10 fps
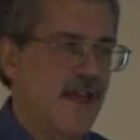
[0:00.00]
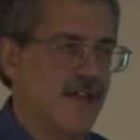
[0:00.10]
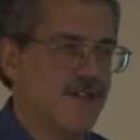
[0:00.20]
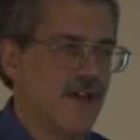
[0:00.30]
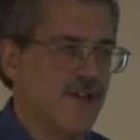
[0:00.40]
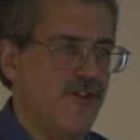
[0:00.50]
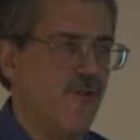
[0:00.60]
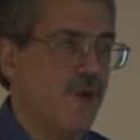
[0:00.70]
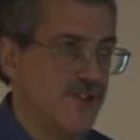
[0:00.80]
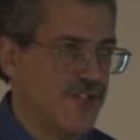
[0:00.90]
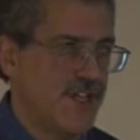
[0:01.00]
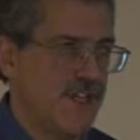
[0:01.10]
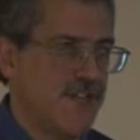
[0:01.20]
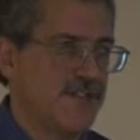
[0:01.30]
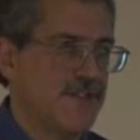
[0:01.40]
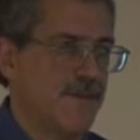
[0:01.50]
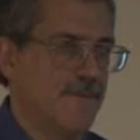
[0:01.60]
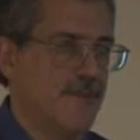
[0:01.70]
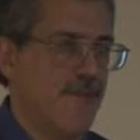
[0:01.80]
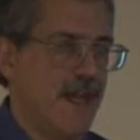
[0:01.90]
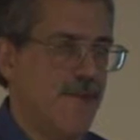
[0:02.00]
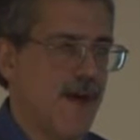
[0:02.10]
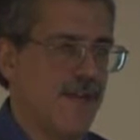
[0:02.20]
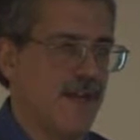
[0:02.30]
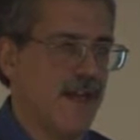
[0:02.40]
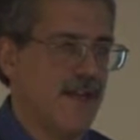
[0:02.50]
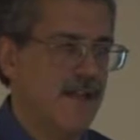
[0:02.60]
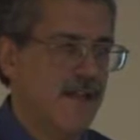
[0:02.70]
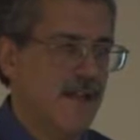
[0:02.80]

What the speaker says: And so you will see some debate about that.